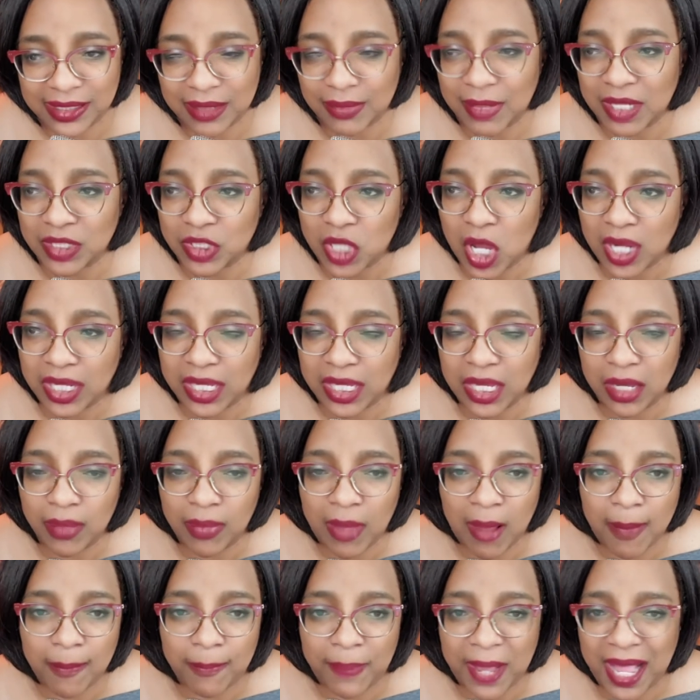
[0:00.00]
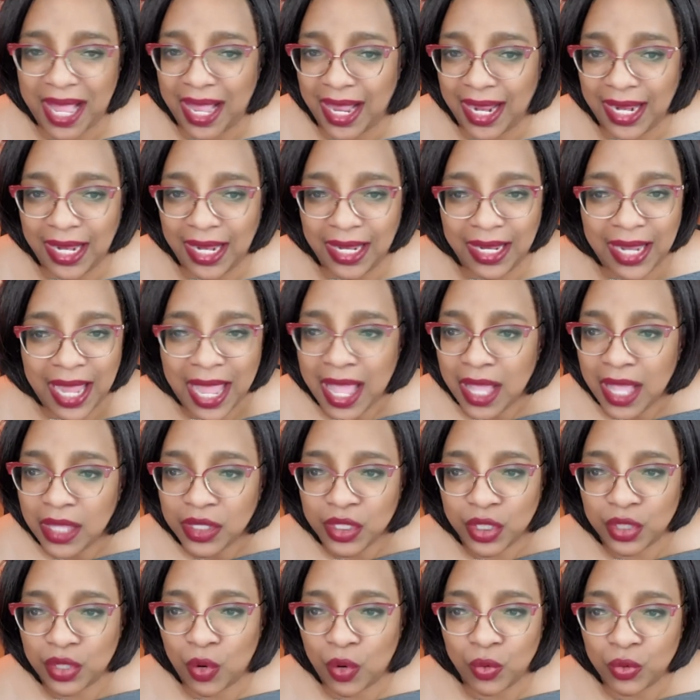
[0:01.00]
I'm not talking about buying,
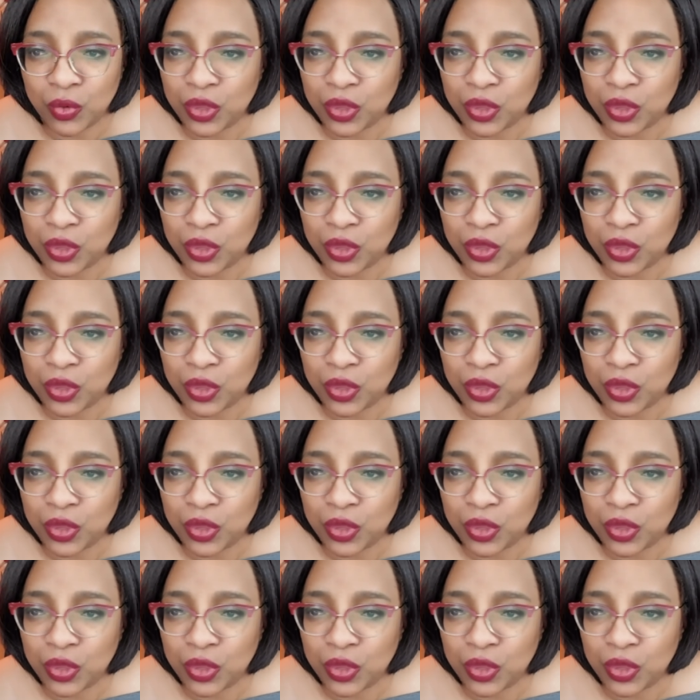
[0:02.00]
you know,